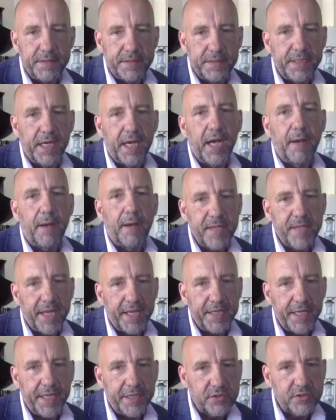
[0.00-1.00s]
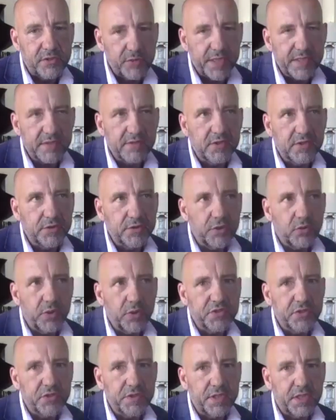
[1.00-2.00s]
Yeah. And to answer your
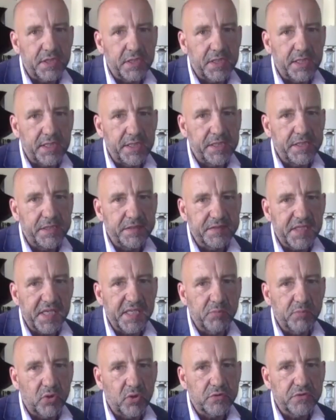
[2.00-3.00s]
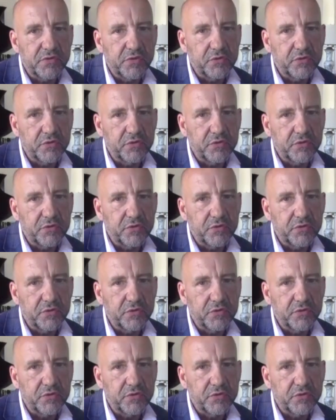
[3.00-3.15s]
question, he is able also